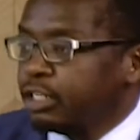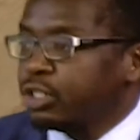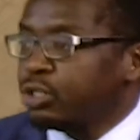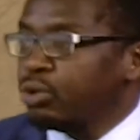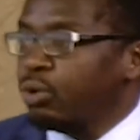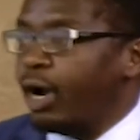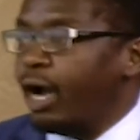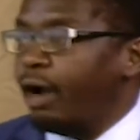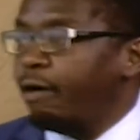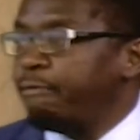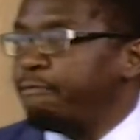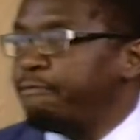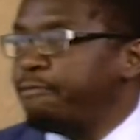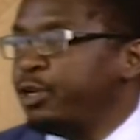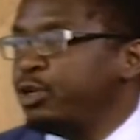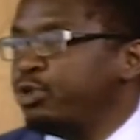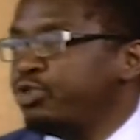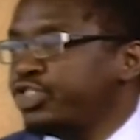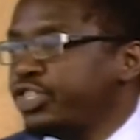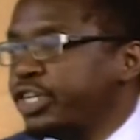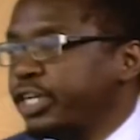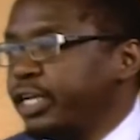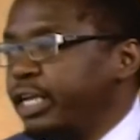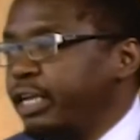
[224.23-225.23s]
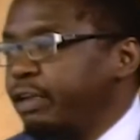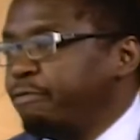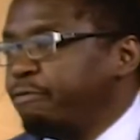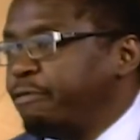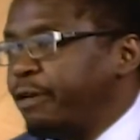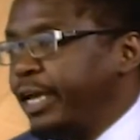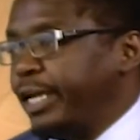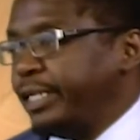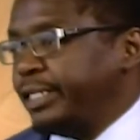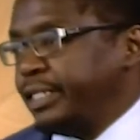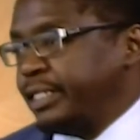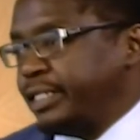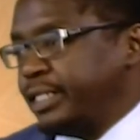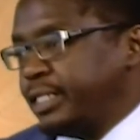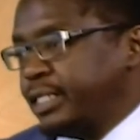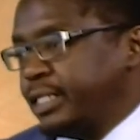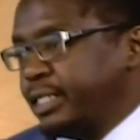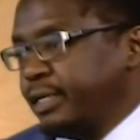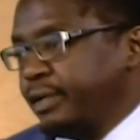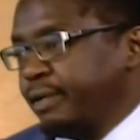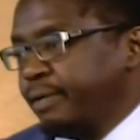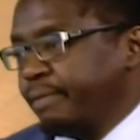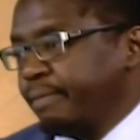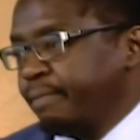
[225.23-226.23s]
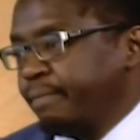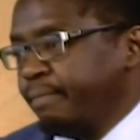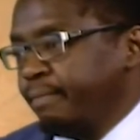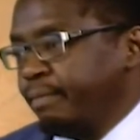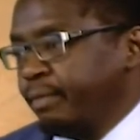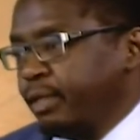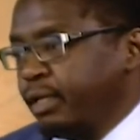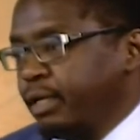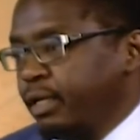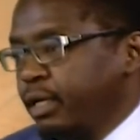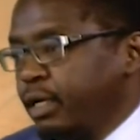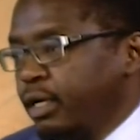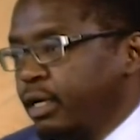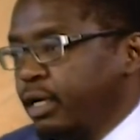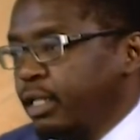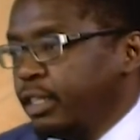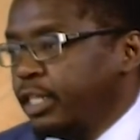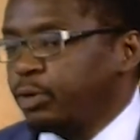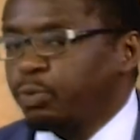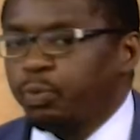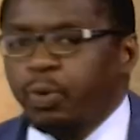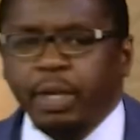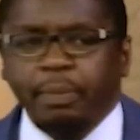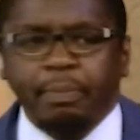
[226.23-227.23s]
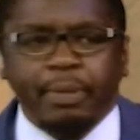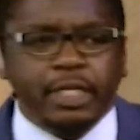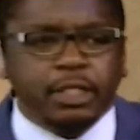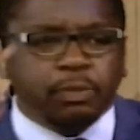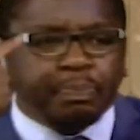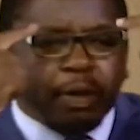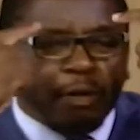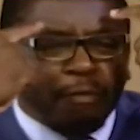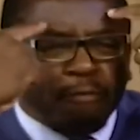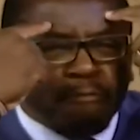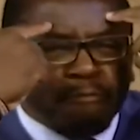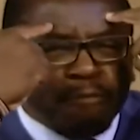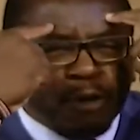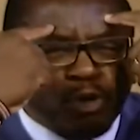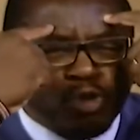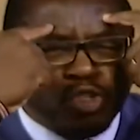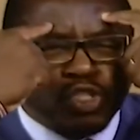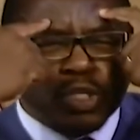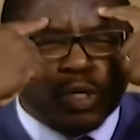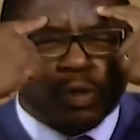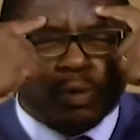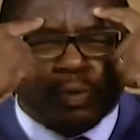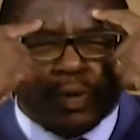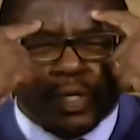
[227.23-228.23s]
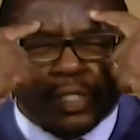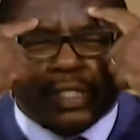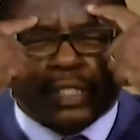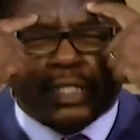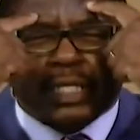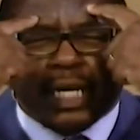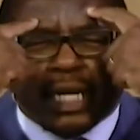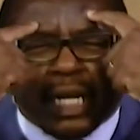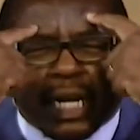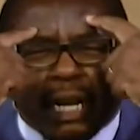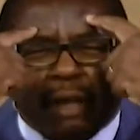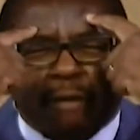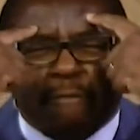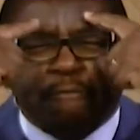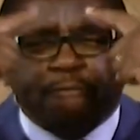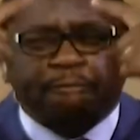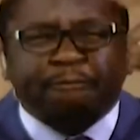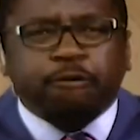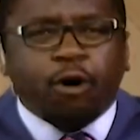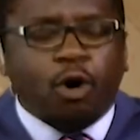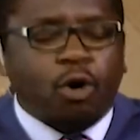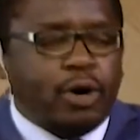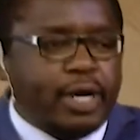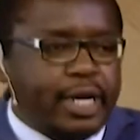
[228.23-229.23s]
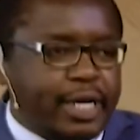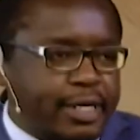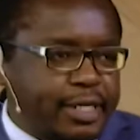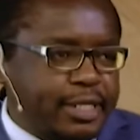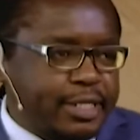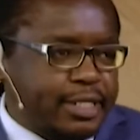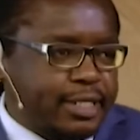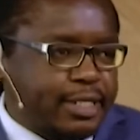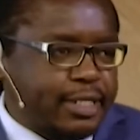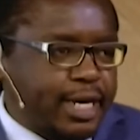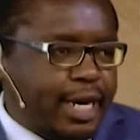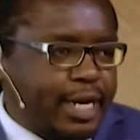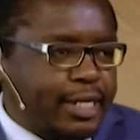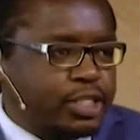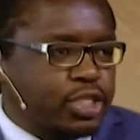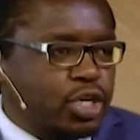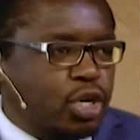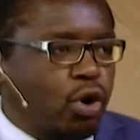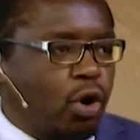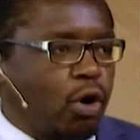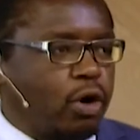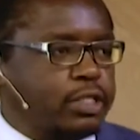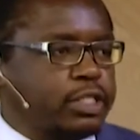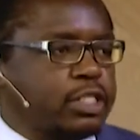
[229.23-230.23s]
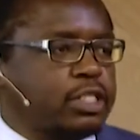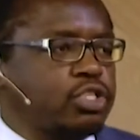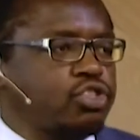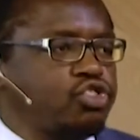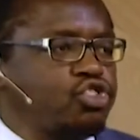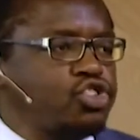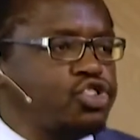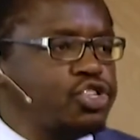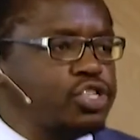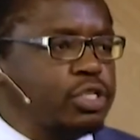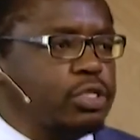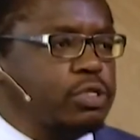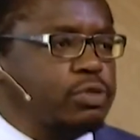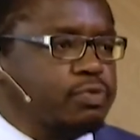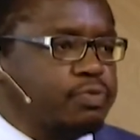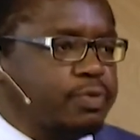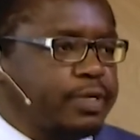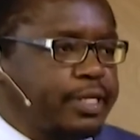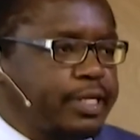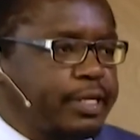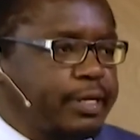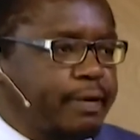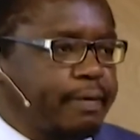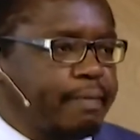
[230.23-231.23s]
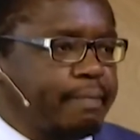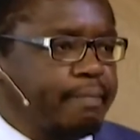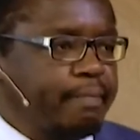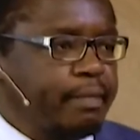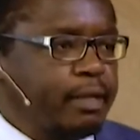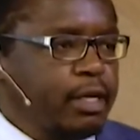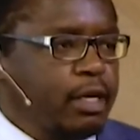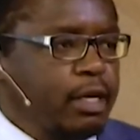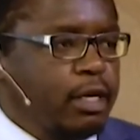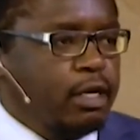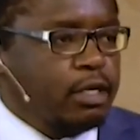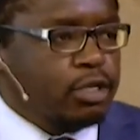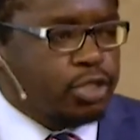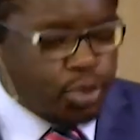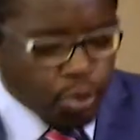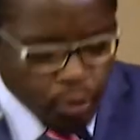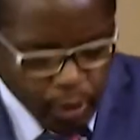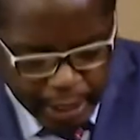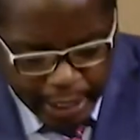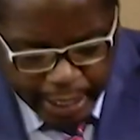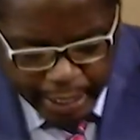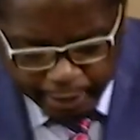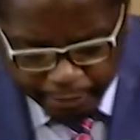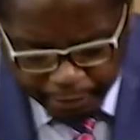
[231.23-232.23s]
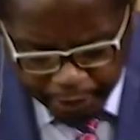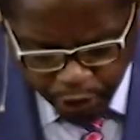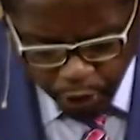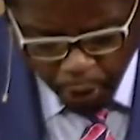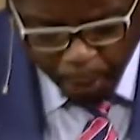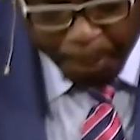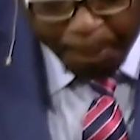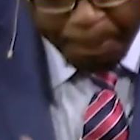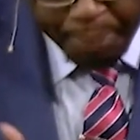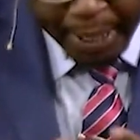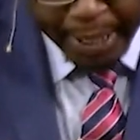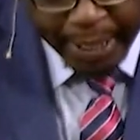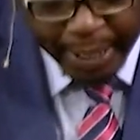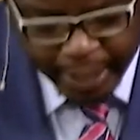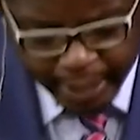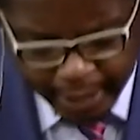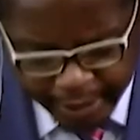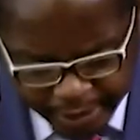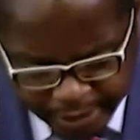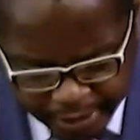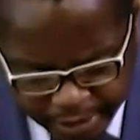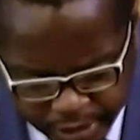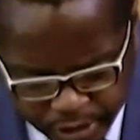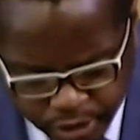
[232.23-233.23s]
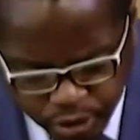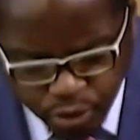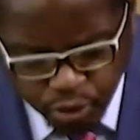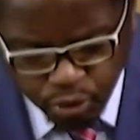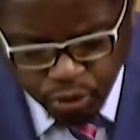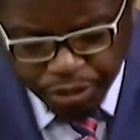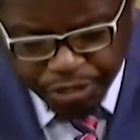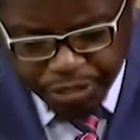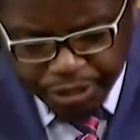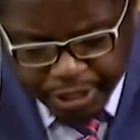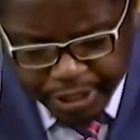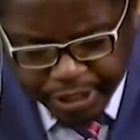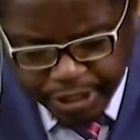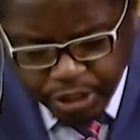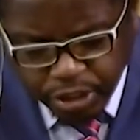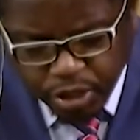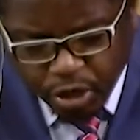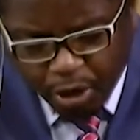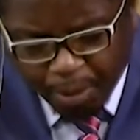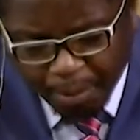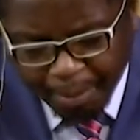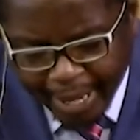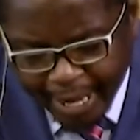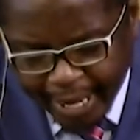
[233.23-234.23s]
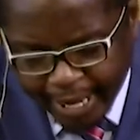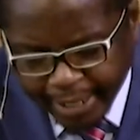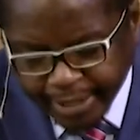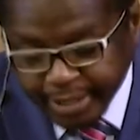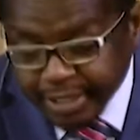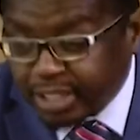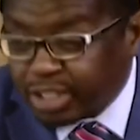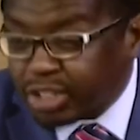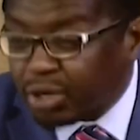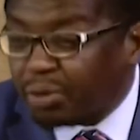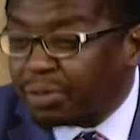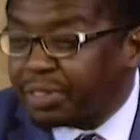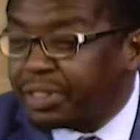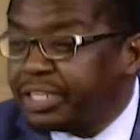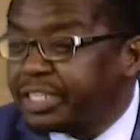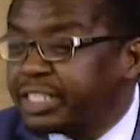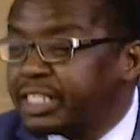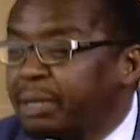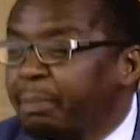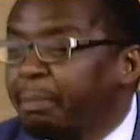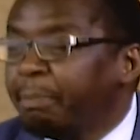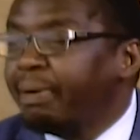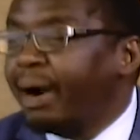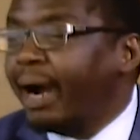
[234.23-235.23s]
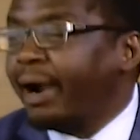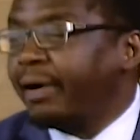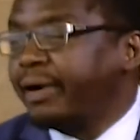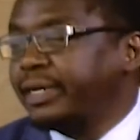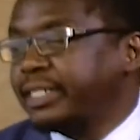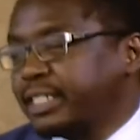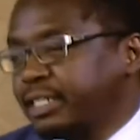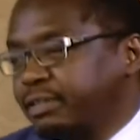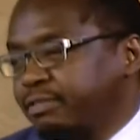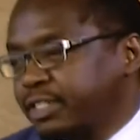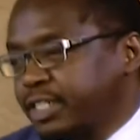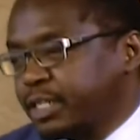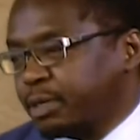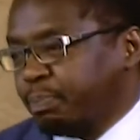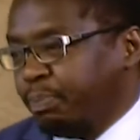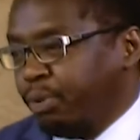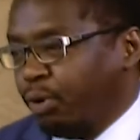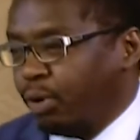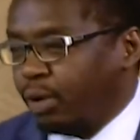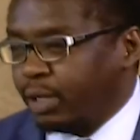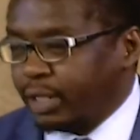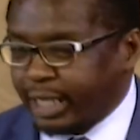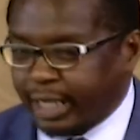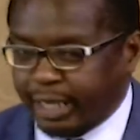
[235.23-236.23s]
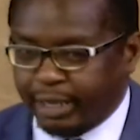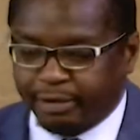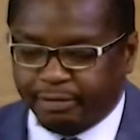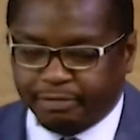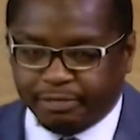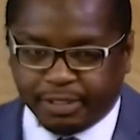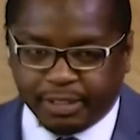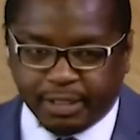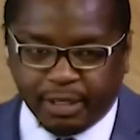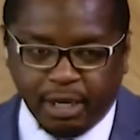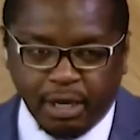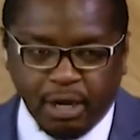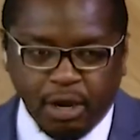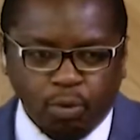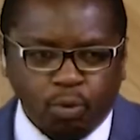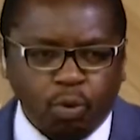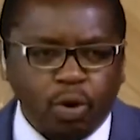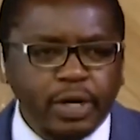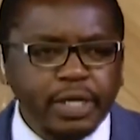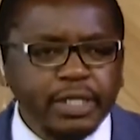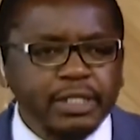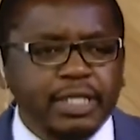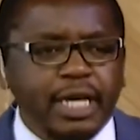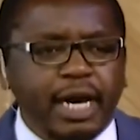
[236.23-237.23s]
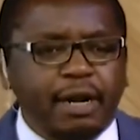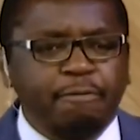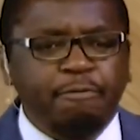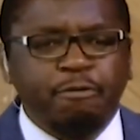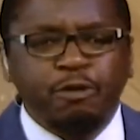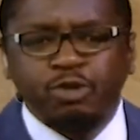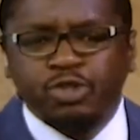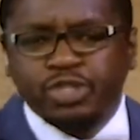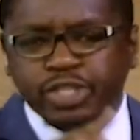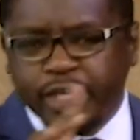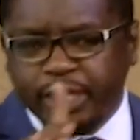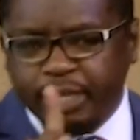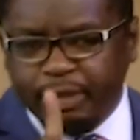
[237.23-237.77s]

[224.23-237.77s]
to a future event. That we must be futuristically focused as God's children to live in obedience to these commands or these imperatives that Paul gives. What is that future